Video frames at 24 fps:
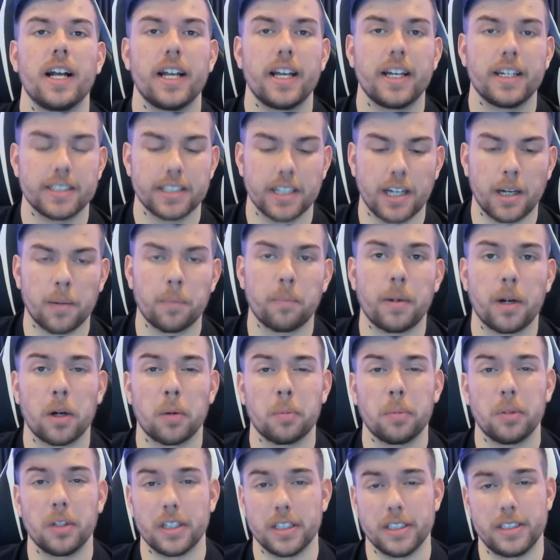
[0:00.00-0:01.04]
It is
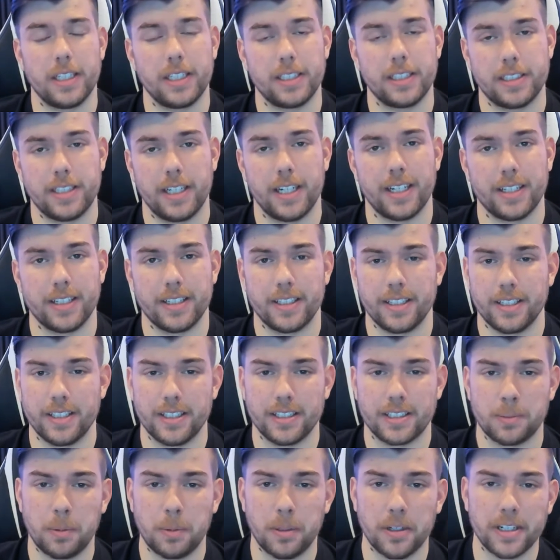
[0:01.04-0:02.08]
unbearable and it takes you out of the
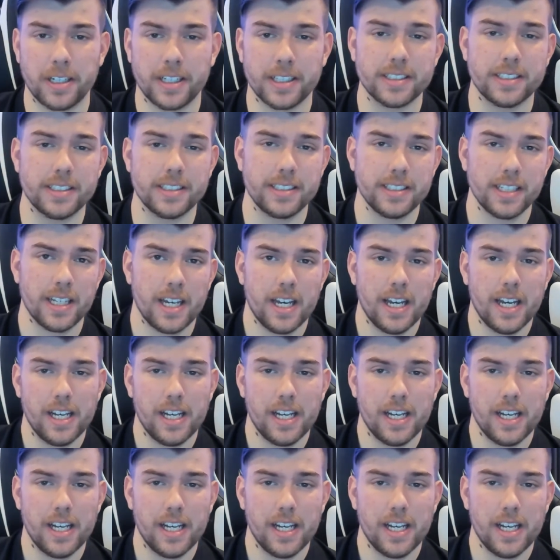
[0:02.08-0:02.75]
experience.